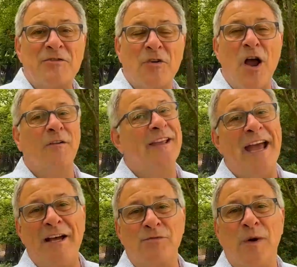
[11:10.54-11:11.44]
strongly
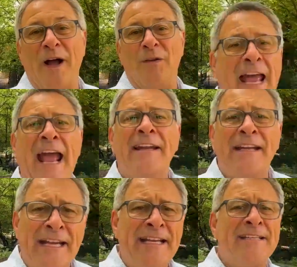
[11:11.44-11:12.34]
as well. And at
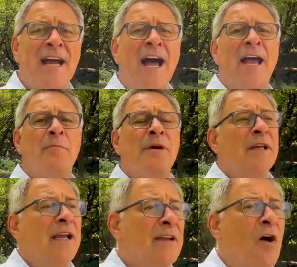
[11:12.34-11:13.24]
any time,
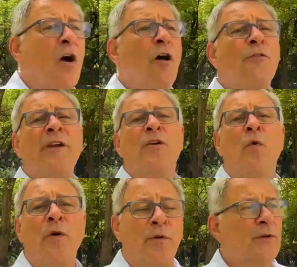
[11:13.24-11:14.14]
in all 3
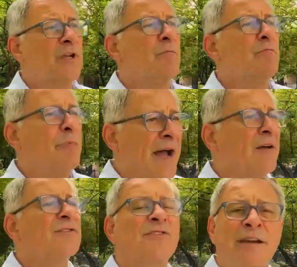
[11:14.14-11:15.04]
corridors,
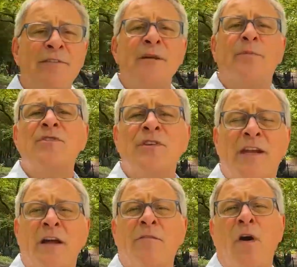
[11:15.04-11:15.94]
about
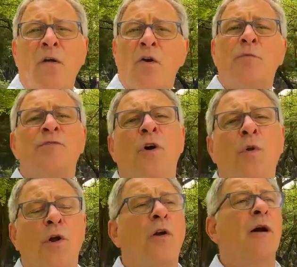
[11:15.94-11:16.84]
70% of all homes
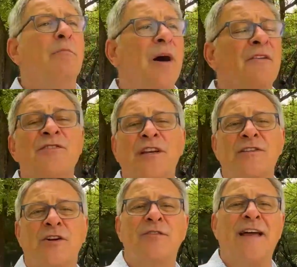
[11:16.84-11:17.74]
sold are above
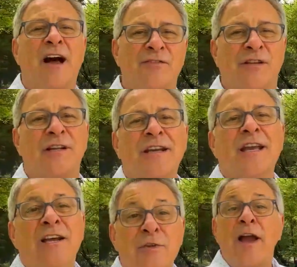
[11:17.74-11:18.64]
$600,000.
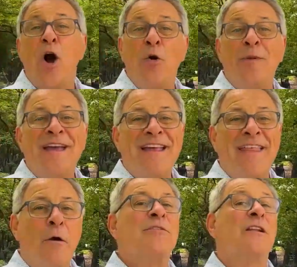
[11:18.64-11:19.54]
So I hope
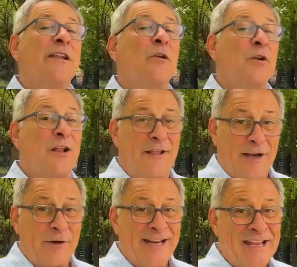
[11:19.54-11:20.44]
that was a little
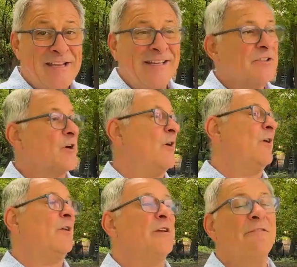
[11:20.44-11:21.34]
clarity to
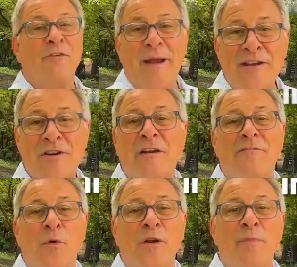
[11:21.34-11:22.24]
all the information on
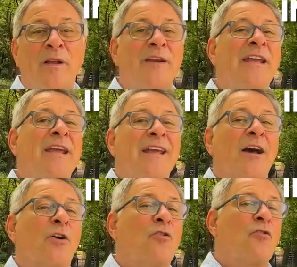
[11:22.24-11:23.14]
affordability
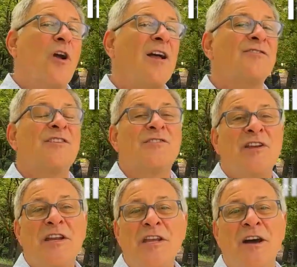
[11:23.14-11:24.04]
across the
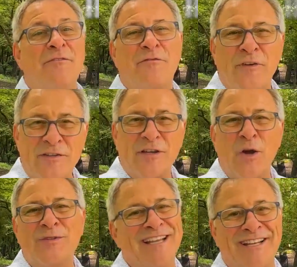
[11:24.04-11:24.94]
city of
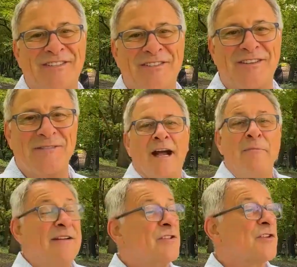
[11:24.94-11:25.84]
Frisco, Texas. I've
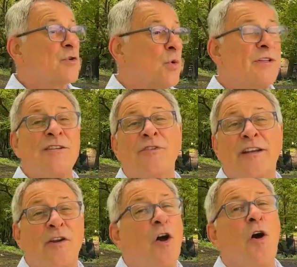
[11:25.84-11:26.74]
mentioned the school
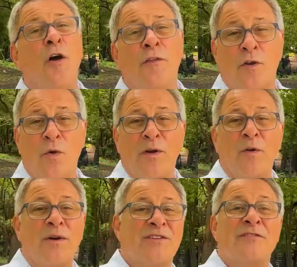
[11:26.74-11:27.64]
district in all the
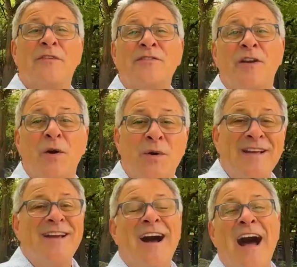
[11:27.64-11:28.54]
corridors is Frisco
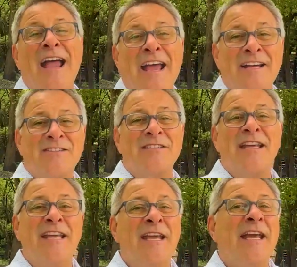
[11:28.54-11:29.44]

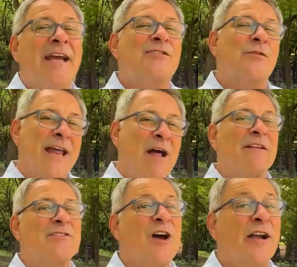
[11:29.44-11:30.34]
ISD. And so now
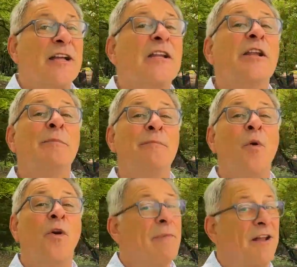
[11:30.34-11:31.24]
let's talk a little bit
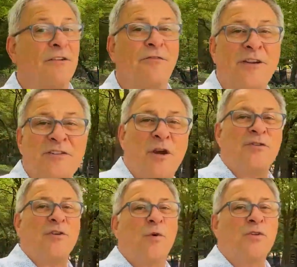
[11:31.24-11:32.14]
more about the Frisco
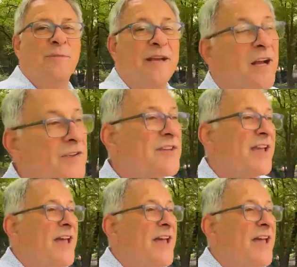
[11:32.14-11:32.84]
schools, because